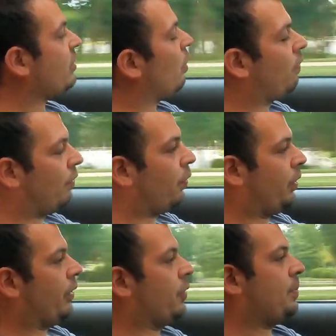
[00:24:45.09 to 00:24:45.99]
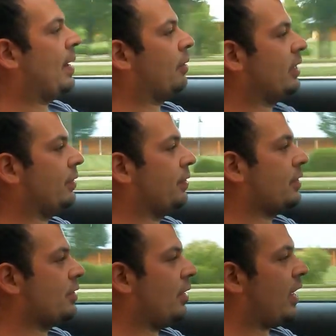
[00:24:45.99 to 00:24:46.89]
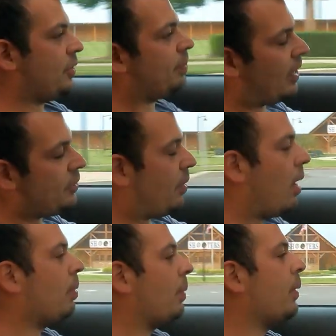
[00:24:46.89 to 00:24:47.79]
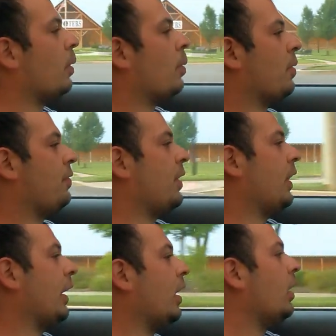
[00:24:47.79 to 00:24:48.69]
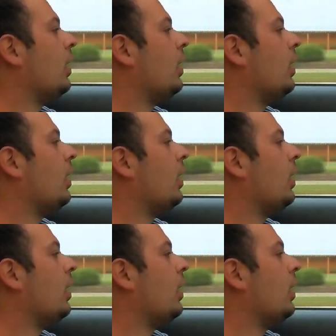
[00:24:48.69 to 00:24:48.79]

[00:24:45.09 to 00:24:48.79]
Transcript: It's over 40 horsepower difference. So that's probably what we're feeling.